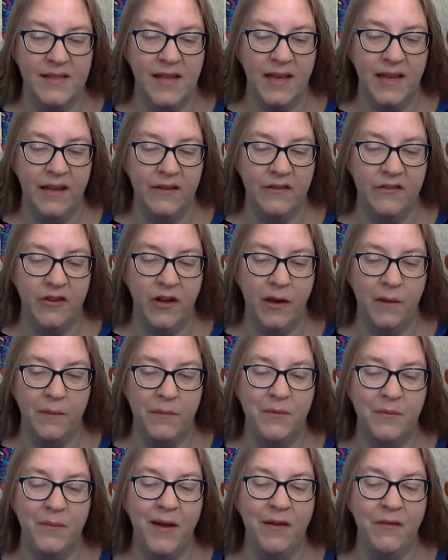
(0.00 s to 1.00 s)
they had
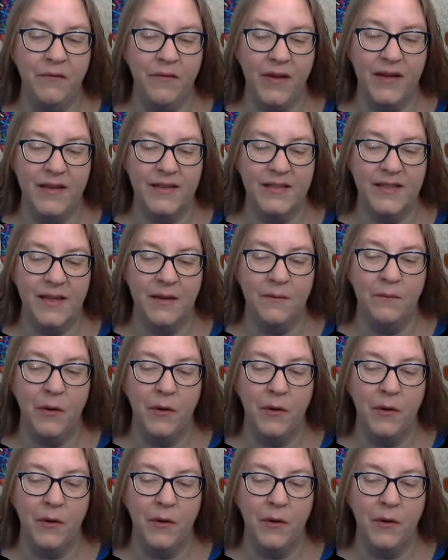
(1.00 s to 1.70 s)
daubed my face and